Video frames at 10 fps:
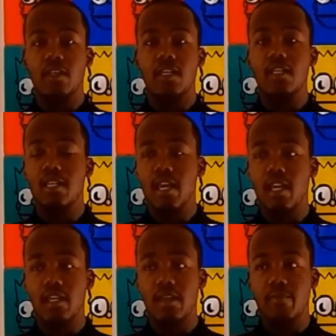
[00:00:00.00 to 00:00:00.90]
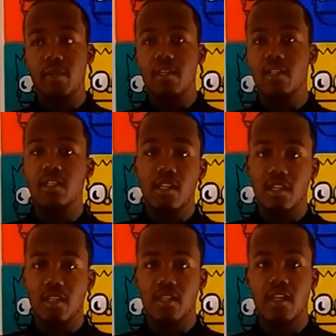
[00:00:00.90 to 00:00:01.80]
he can't give me good
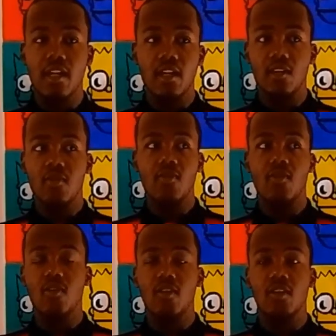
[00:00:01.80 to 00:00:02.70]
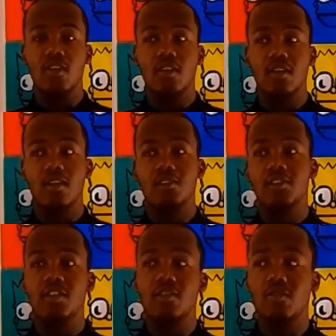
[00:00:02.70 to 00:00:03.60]
dick, or her
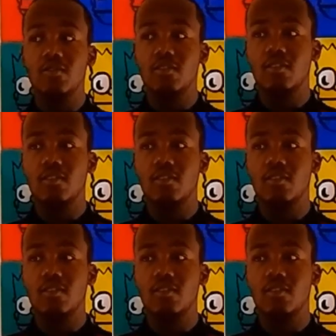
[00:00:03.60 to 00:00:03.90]
junk